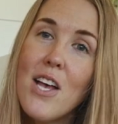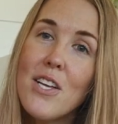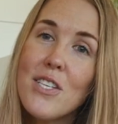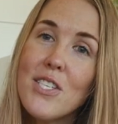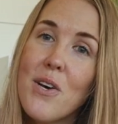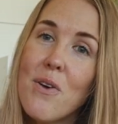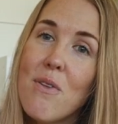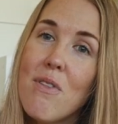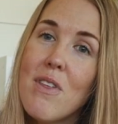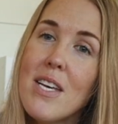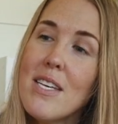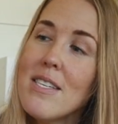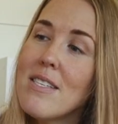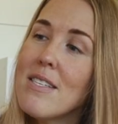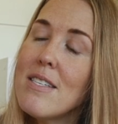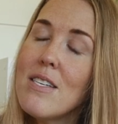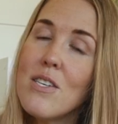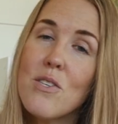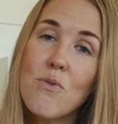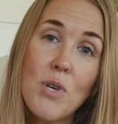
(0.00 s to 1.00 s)
So
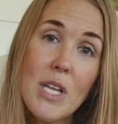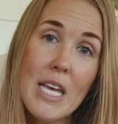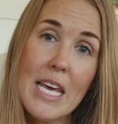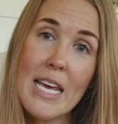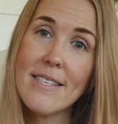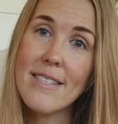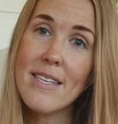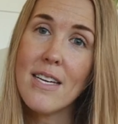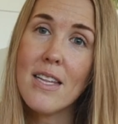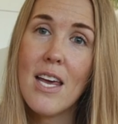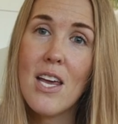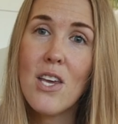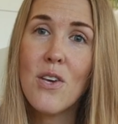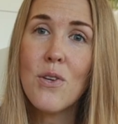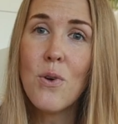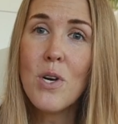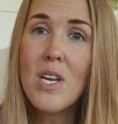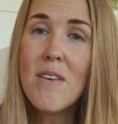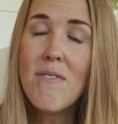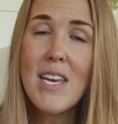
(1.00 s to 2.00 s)
this is really easy to clean. You
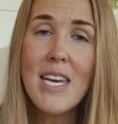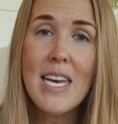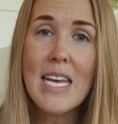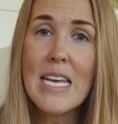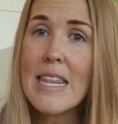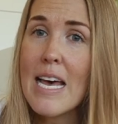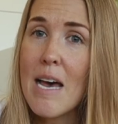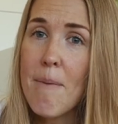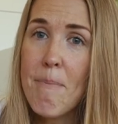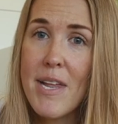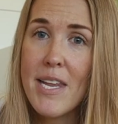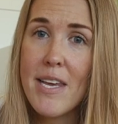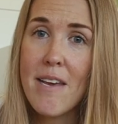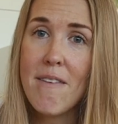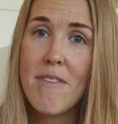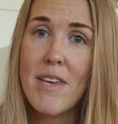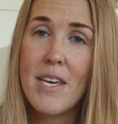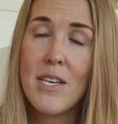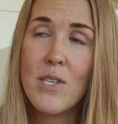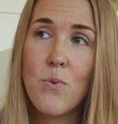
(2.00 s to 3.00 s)
don't even need that many
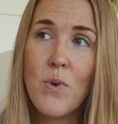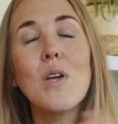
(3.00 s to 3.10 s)
of these.